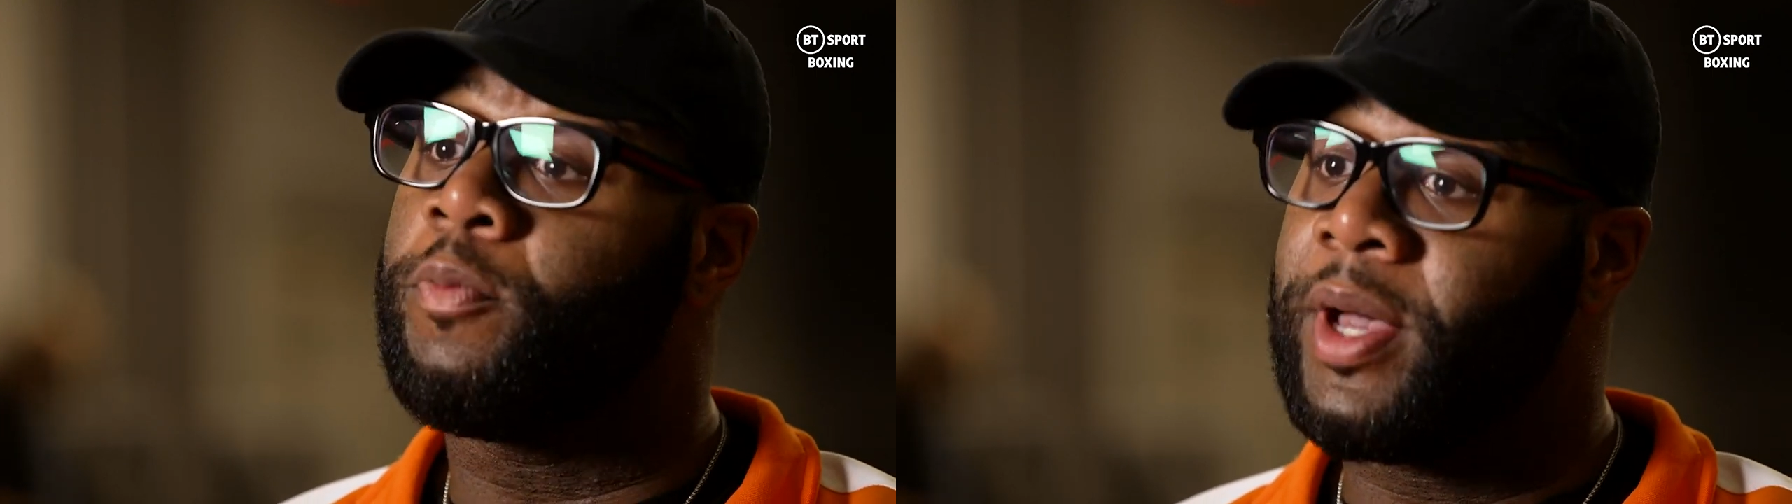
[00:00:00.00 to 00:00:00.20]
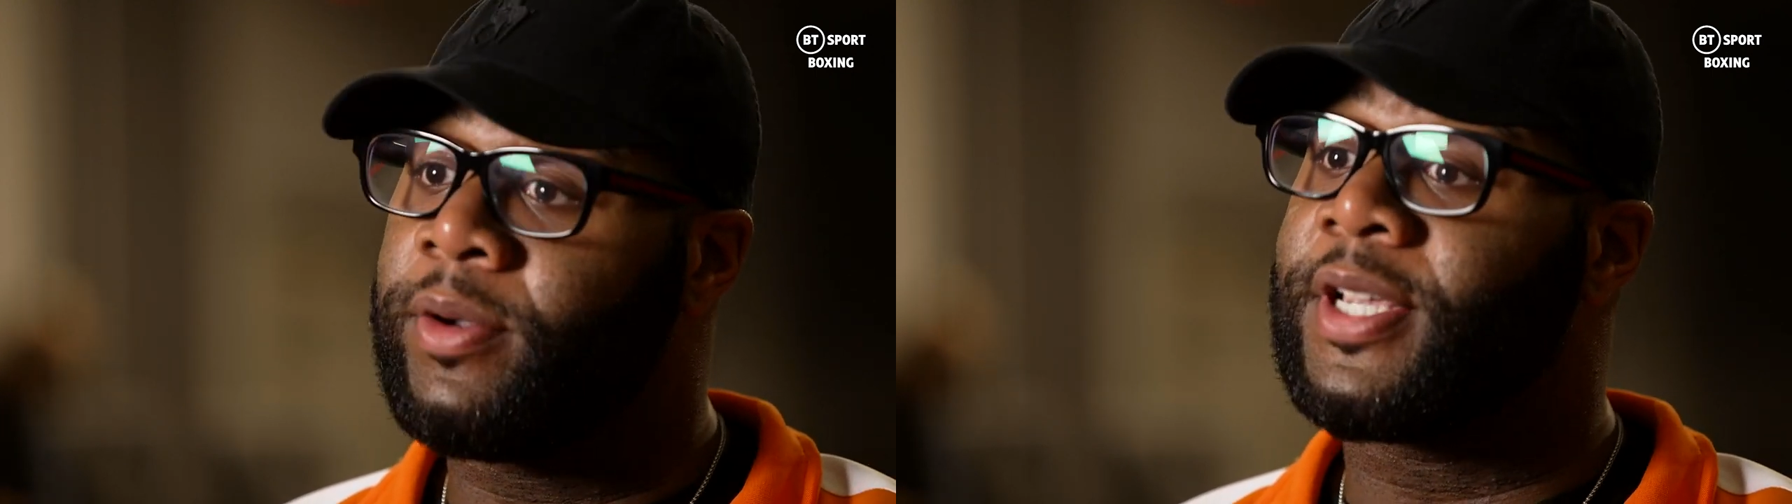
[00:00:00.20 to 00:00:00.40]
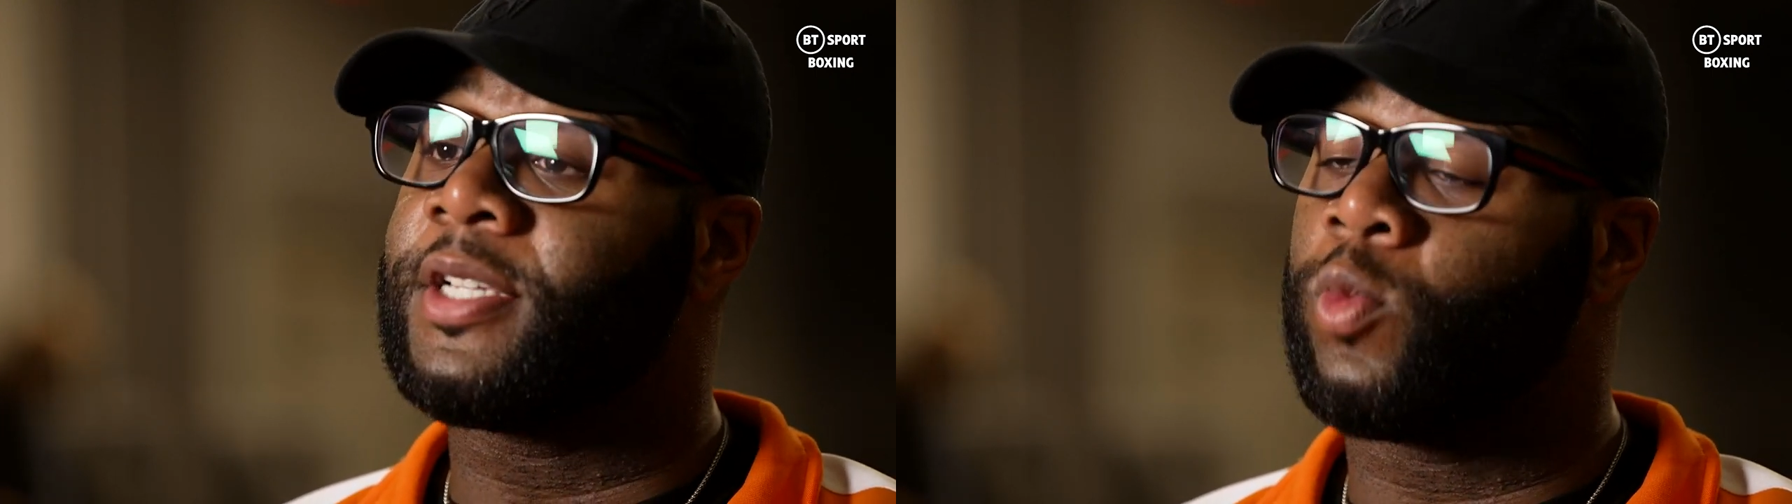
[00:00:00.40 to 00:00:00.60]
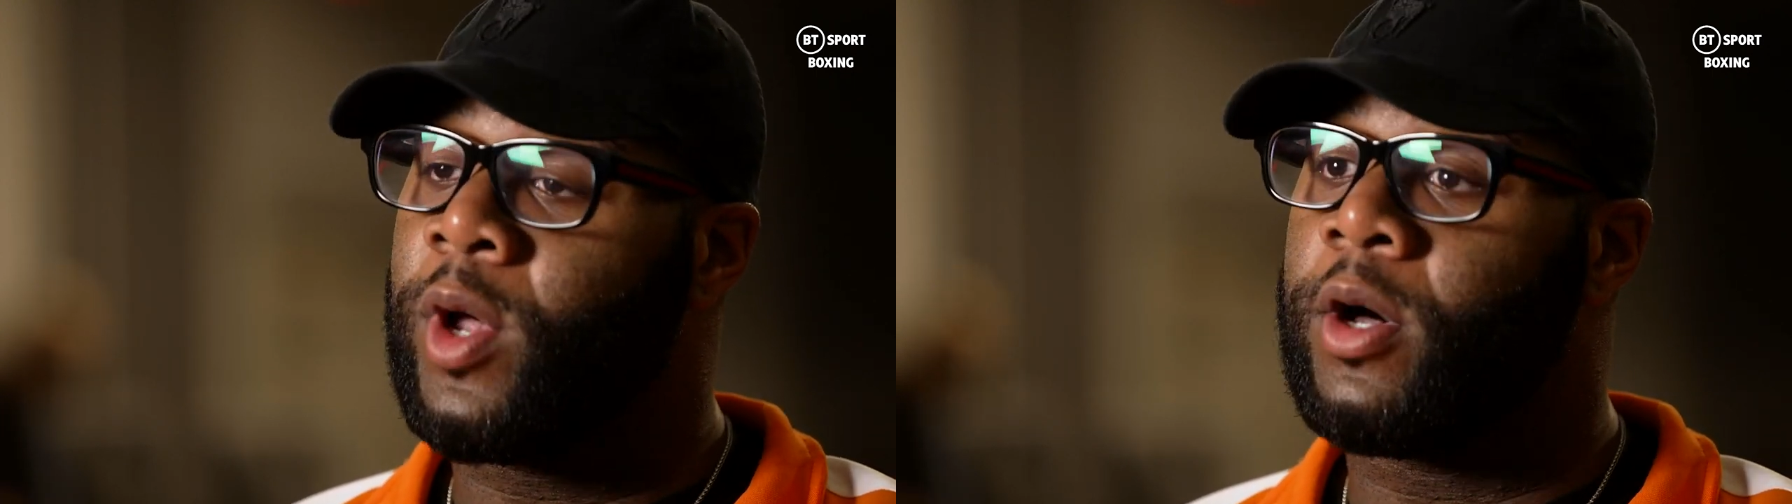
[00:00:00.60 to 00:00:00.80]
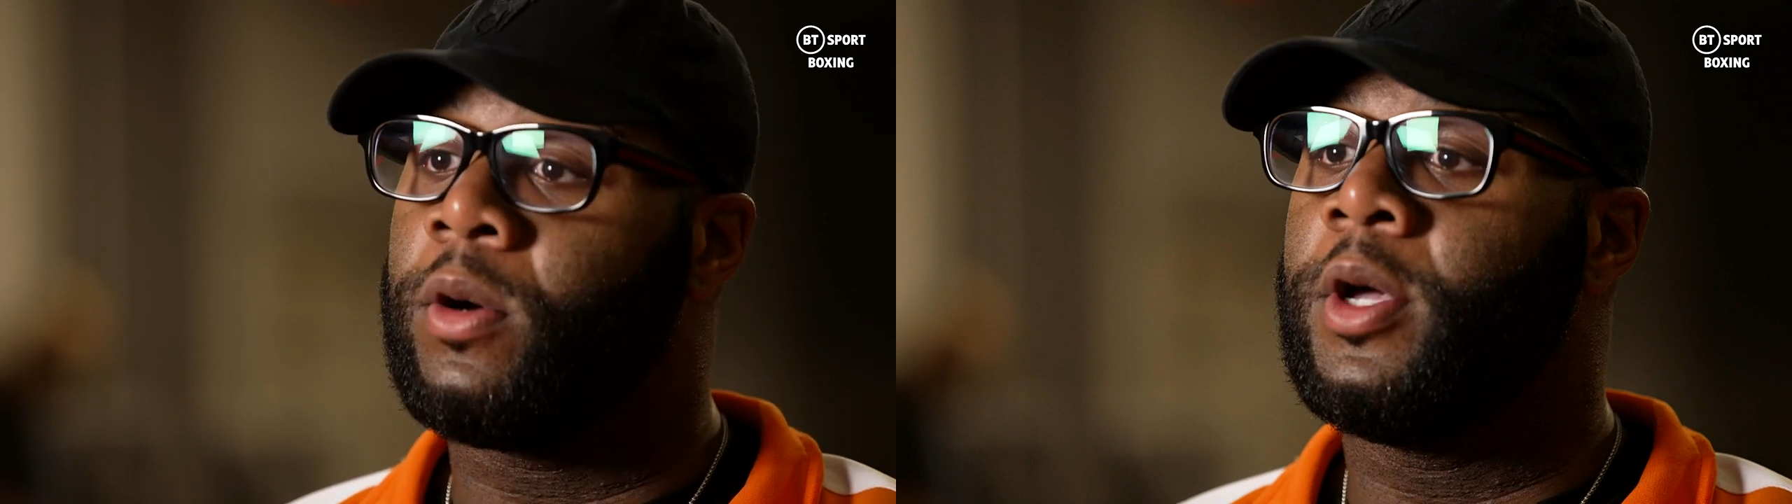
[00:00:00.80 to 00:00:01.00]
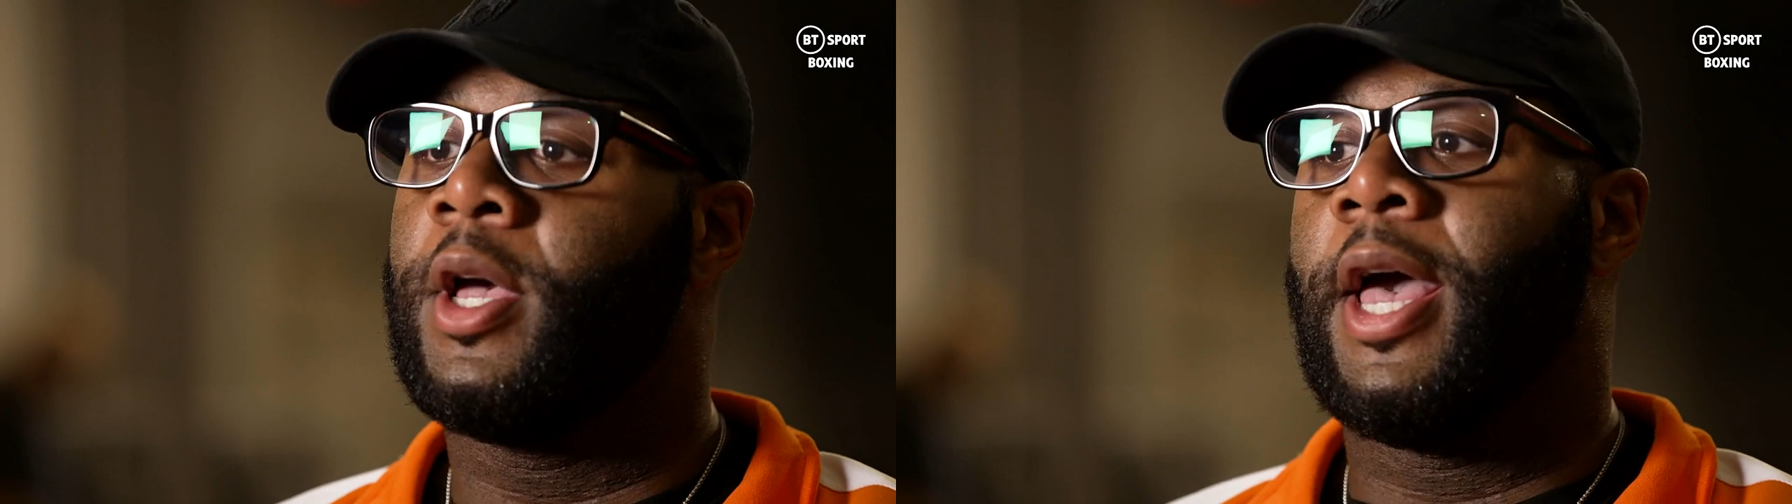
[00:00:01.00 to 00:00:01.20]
belts as well.